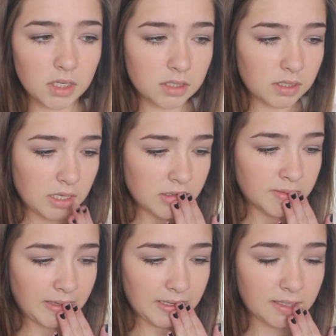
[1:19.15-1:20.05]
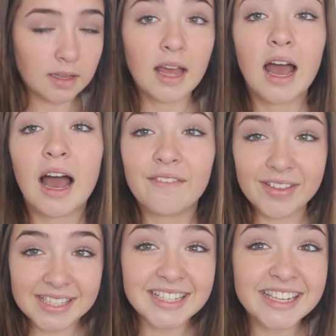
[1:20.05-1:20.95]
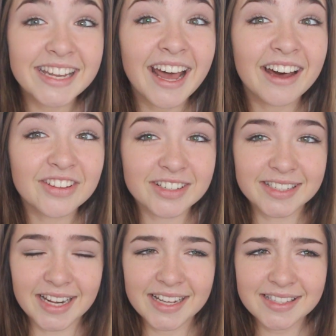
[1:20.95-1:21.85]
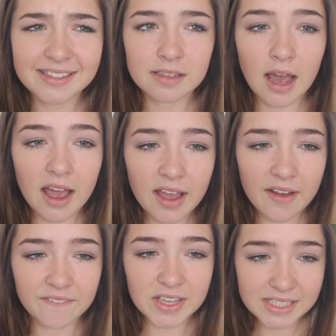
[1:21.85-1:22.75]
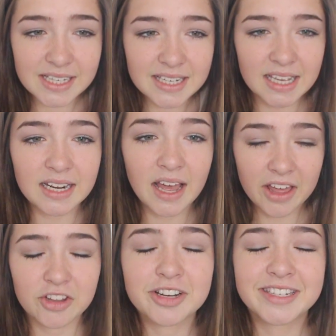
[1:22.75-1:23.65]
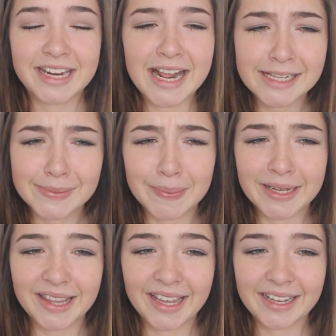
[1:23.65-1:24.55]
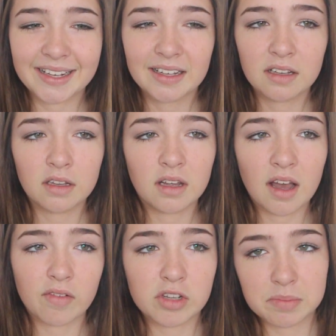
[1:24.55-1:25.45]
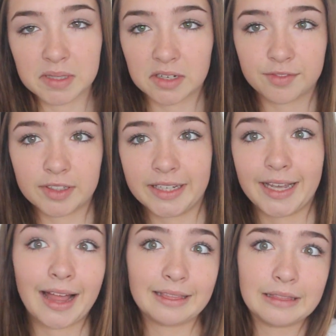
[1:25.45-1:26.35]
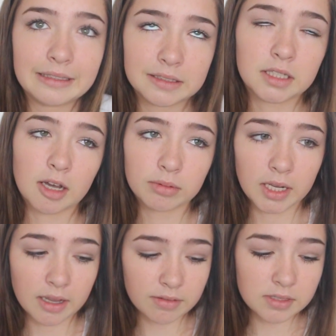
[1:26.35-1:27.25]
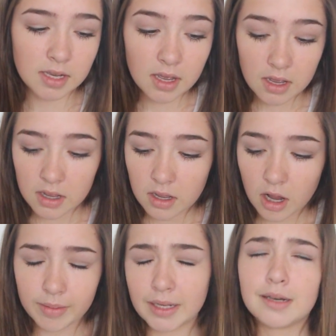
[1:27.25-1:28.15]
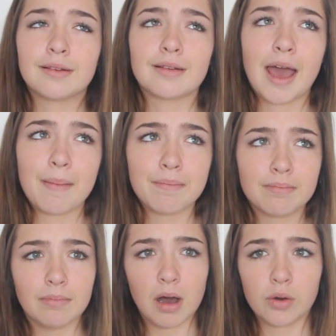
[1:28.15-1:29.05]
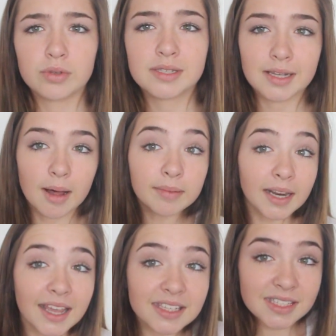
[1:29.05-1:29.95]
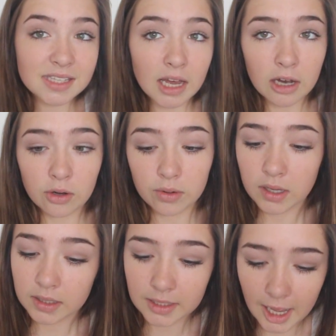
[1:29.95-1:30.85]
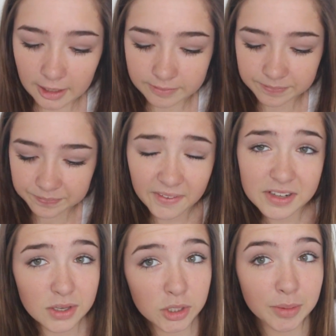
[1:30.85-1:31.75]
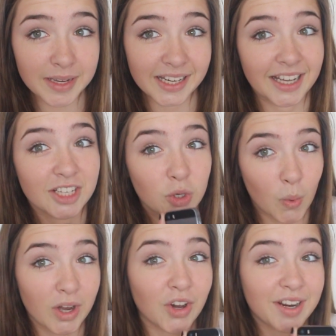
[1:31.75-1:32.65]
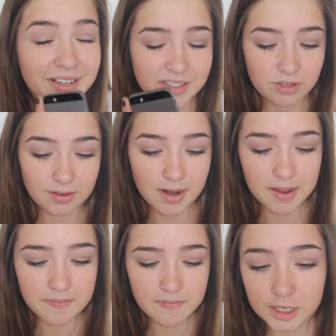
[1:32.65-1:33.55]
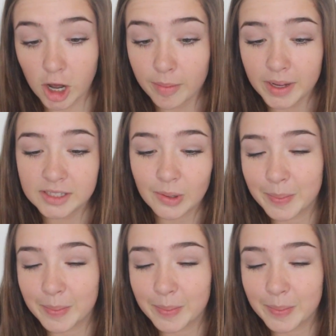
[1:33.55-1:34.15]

excuse me. I visited other states, I have visited other states, but like I've only been there for like at least a couple days. I mean, at most a couple days, so yeah. Favorite social media, Twitter and Instagram. Starbucks or